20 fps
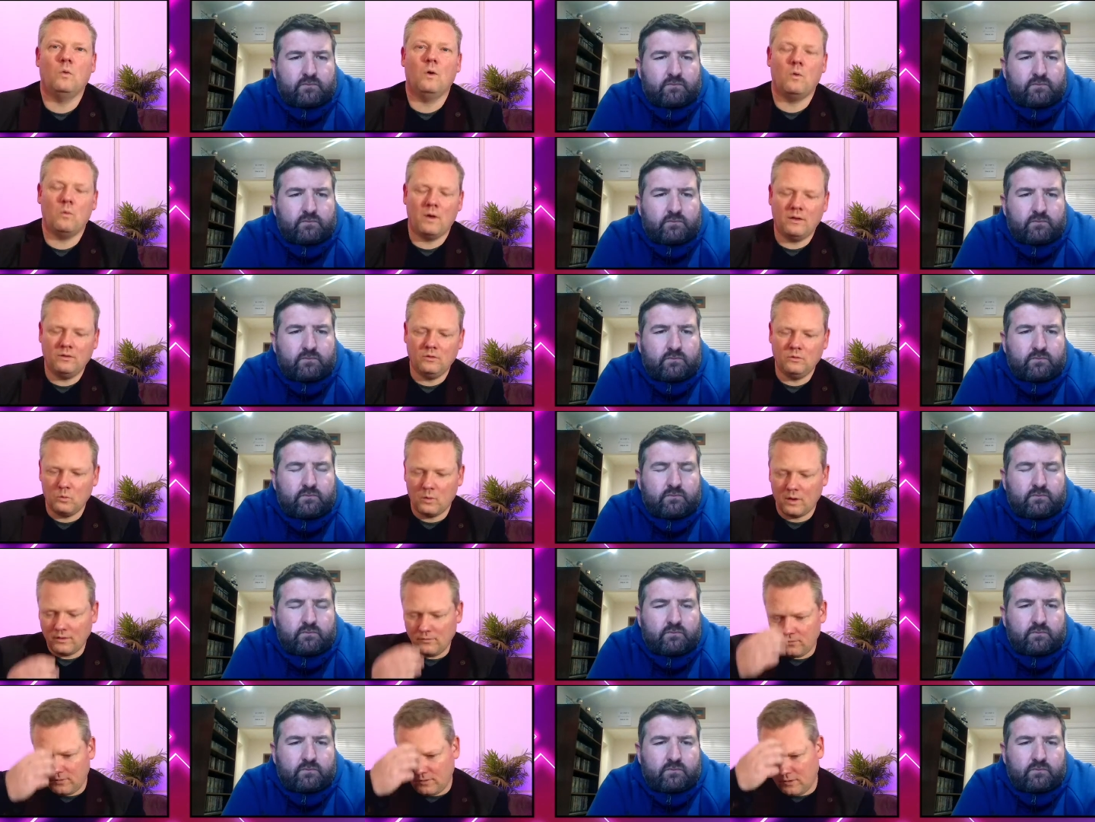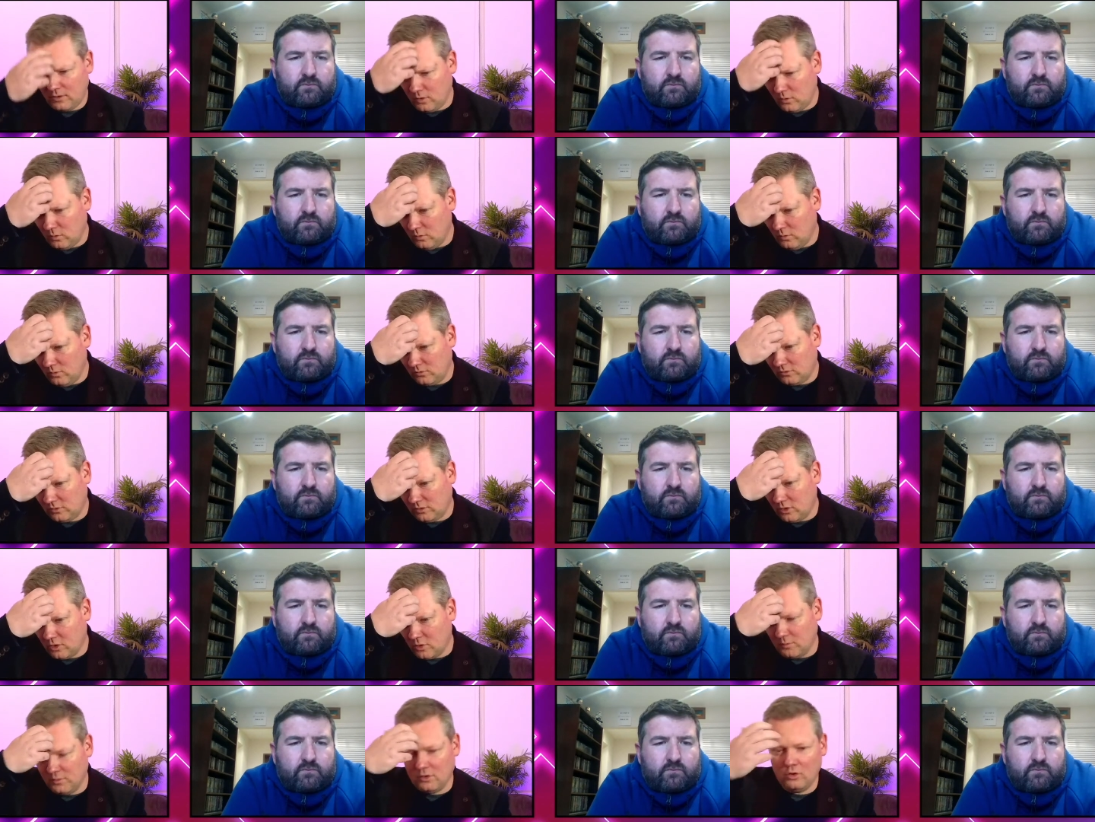Speaker 1: when when for you, so
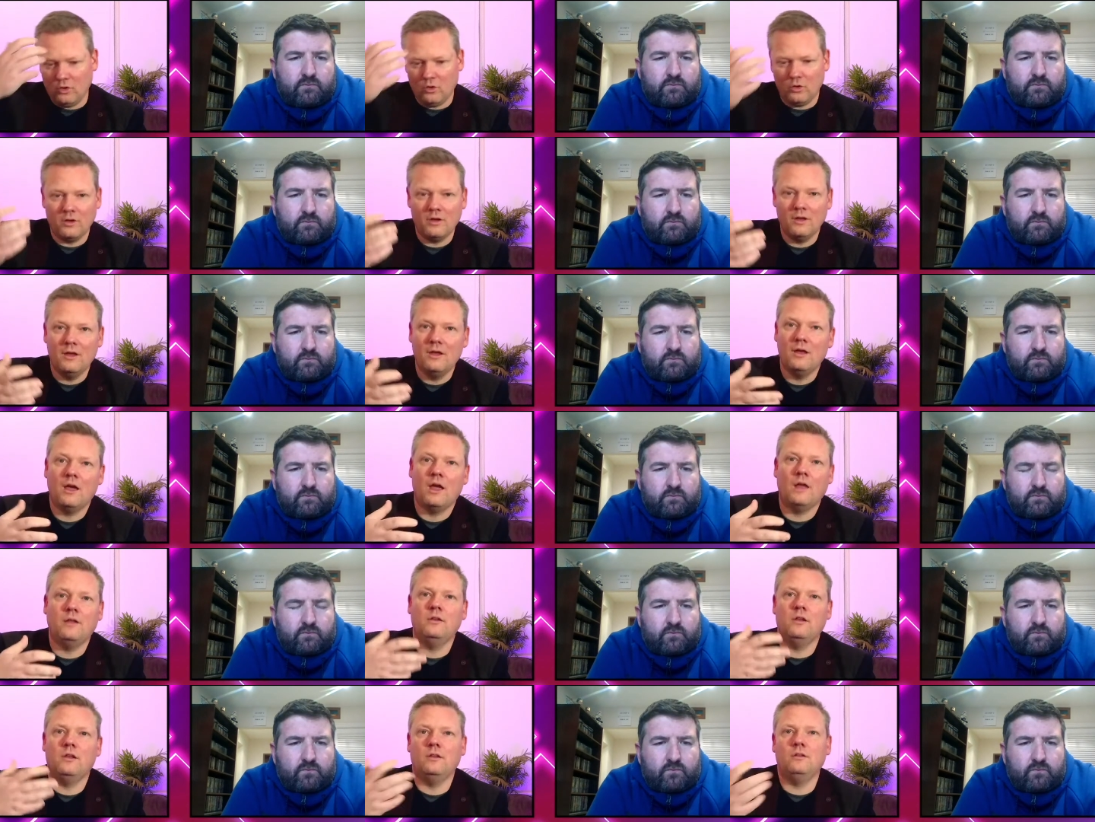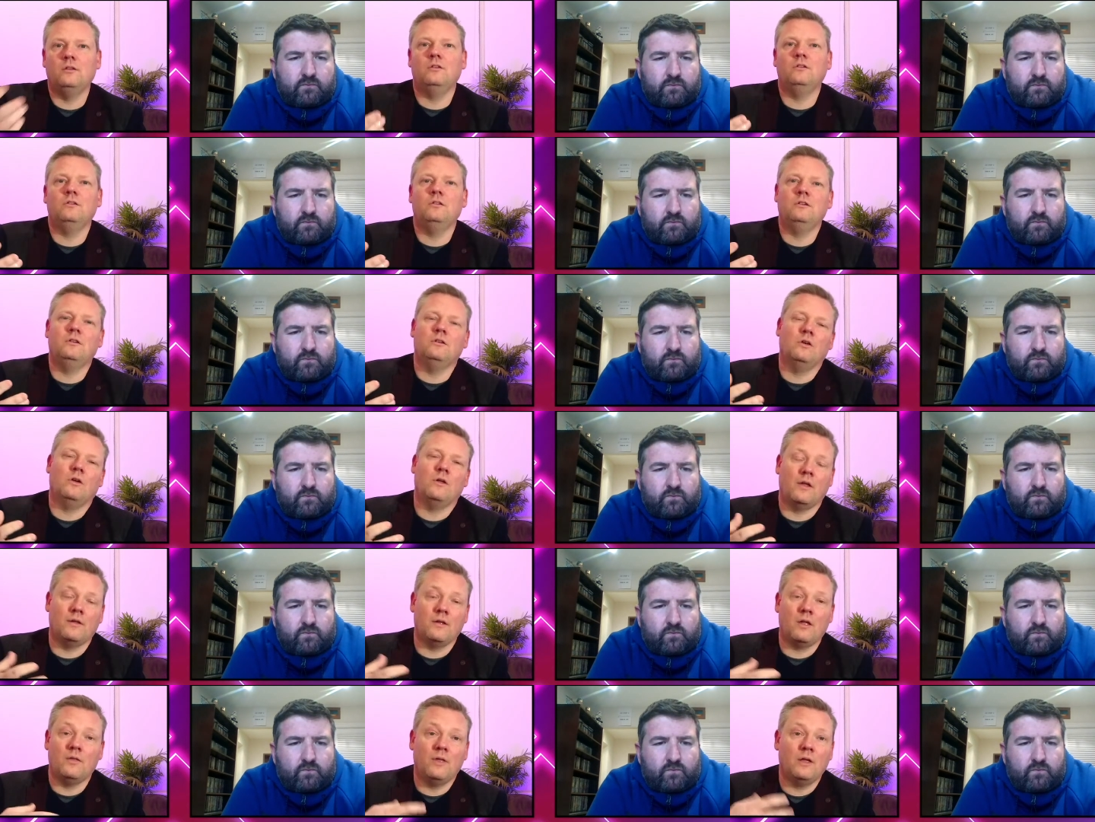you're coming along, and and you know
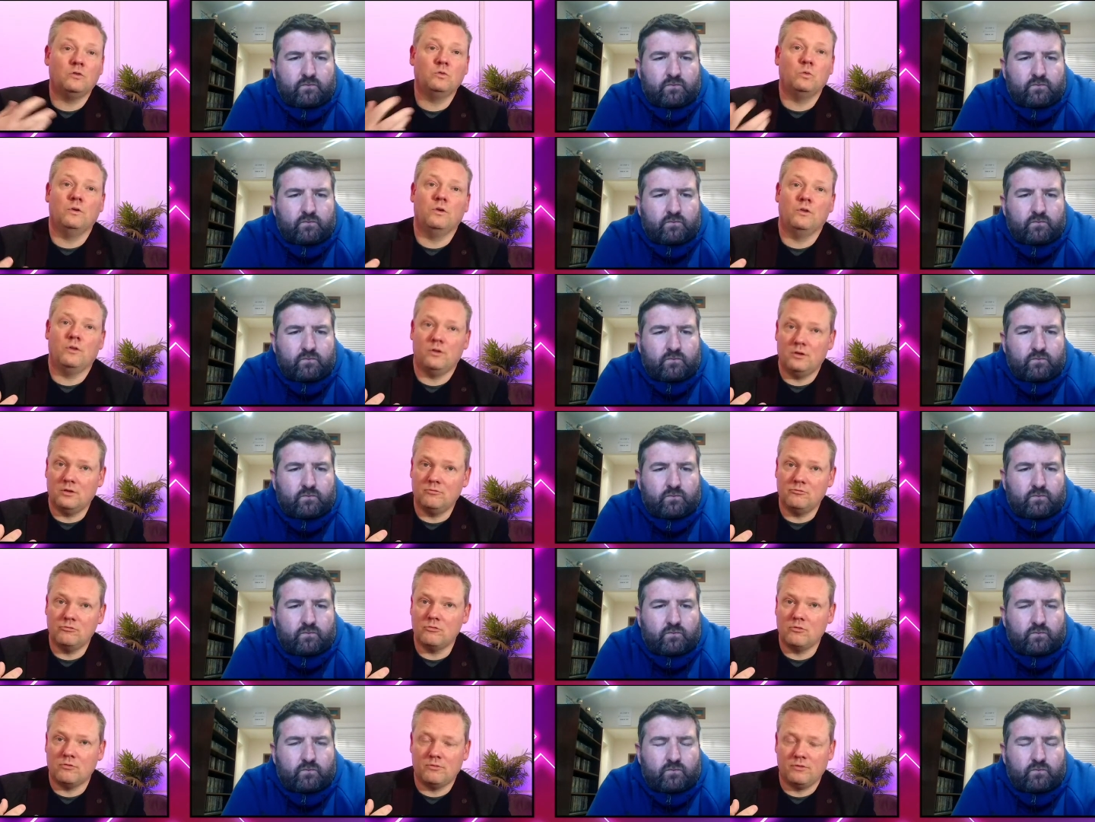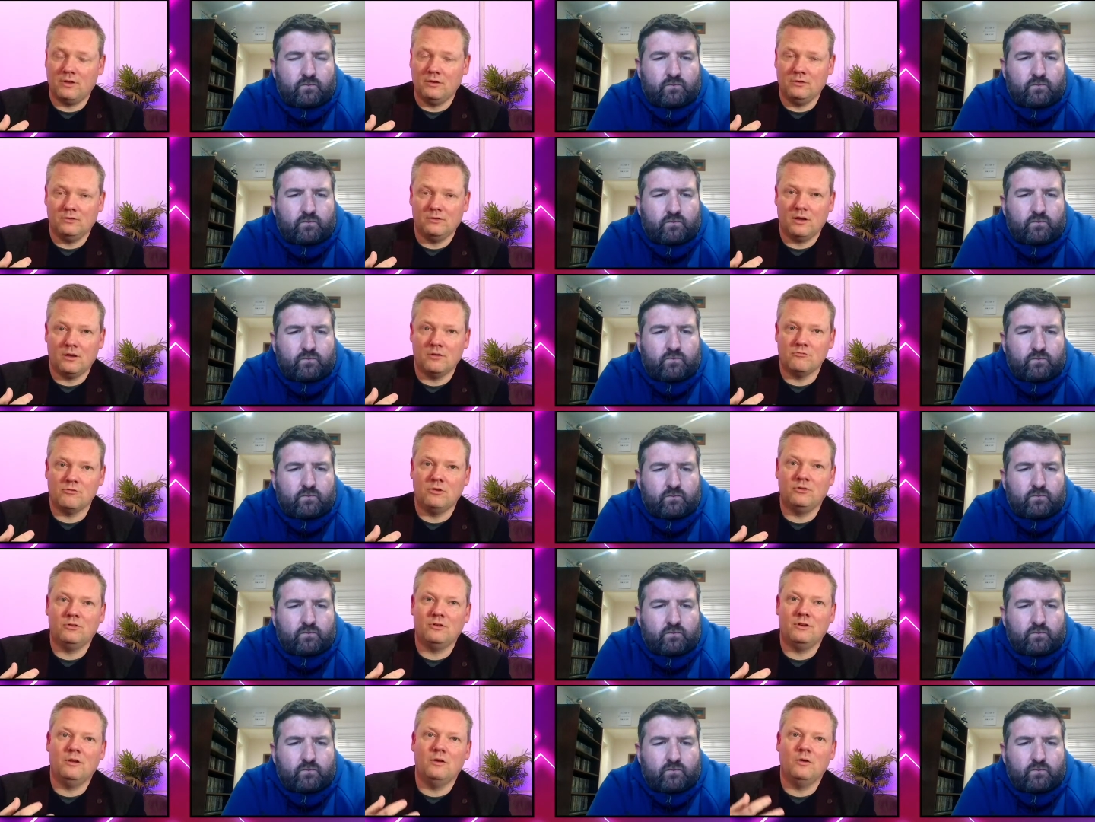I, that's one of the things that
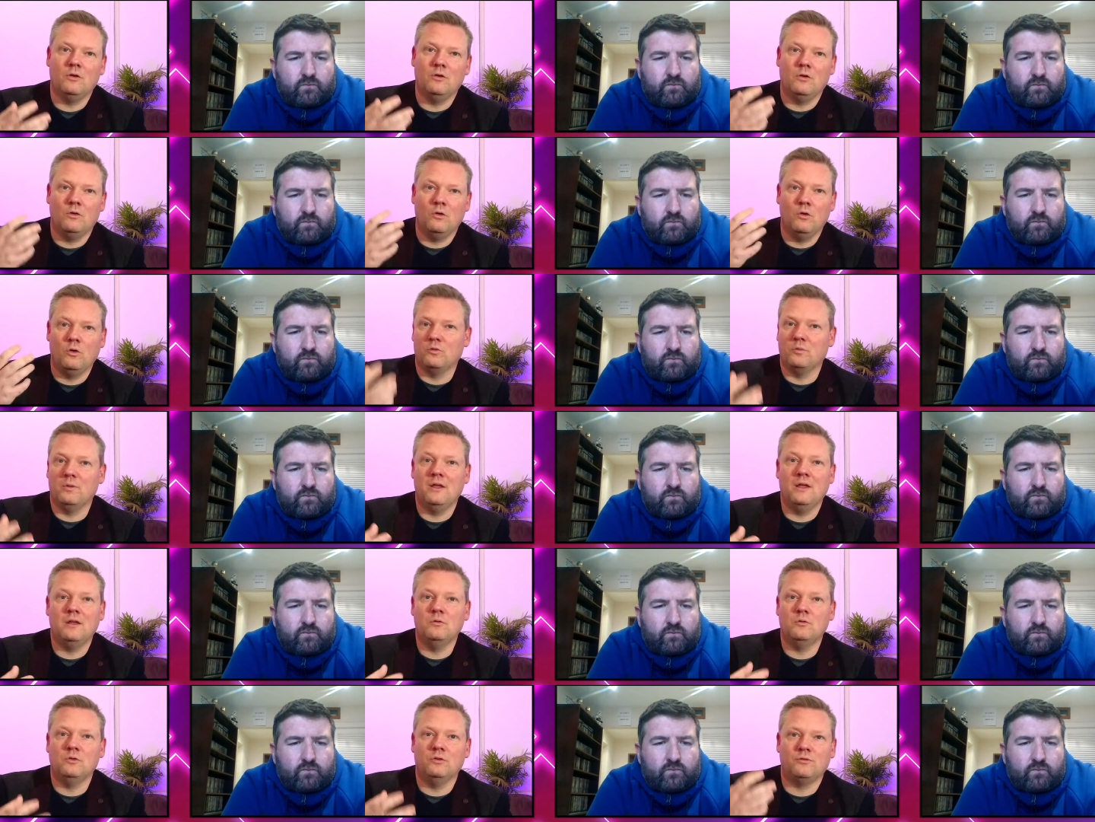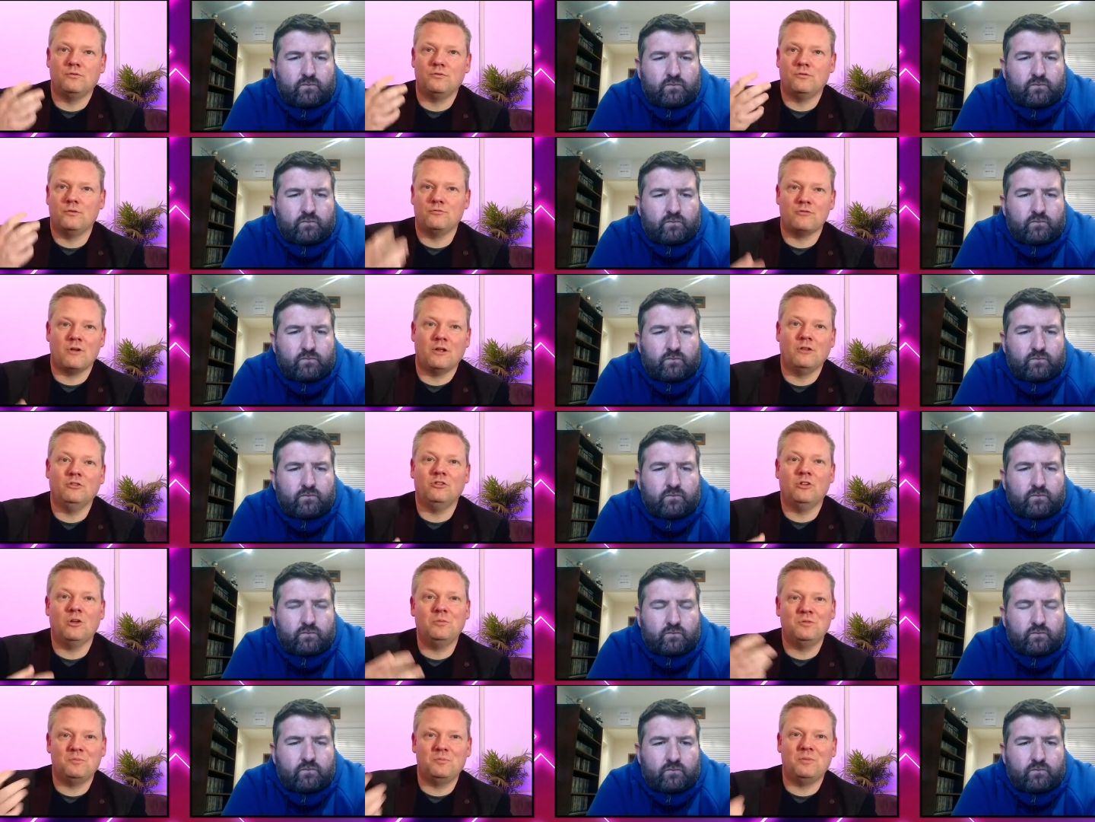originally hooked me in was the
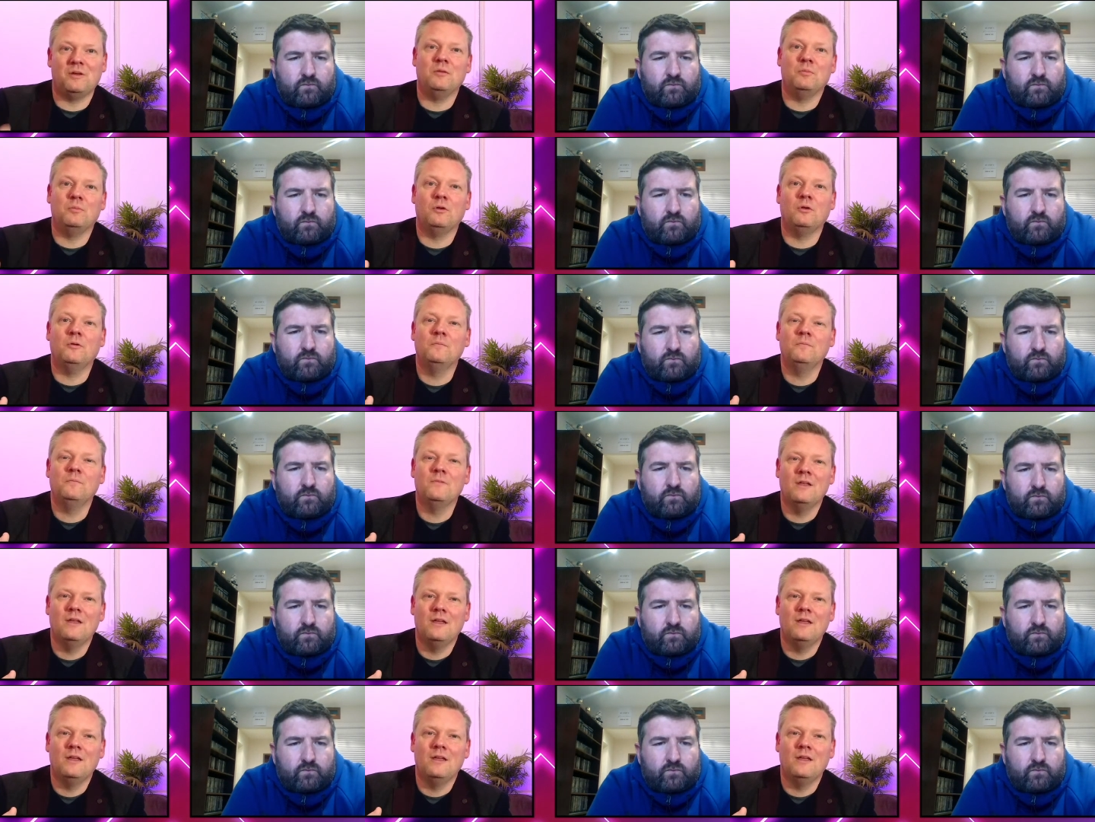friendships, people,